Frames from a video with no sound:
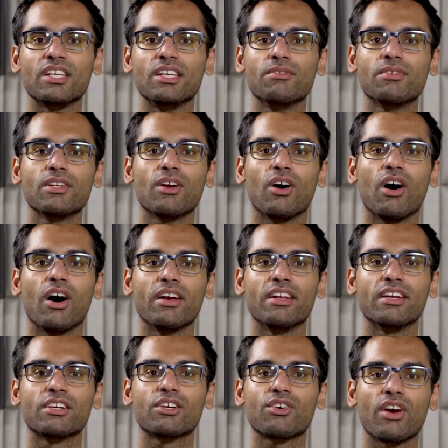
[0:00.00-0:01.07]
even on
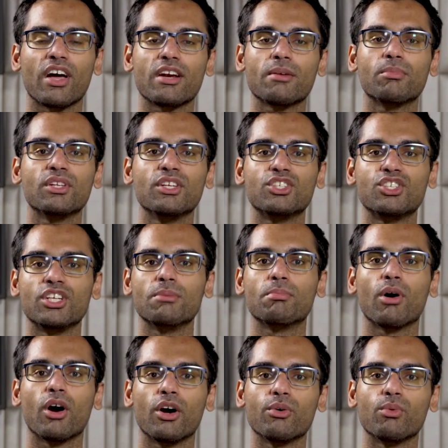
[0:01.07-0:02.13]
incredibly cheap
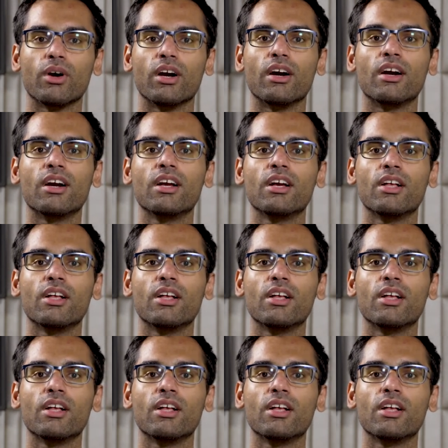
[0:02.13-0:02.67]
hardware.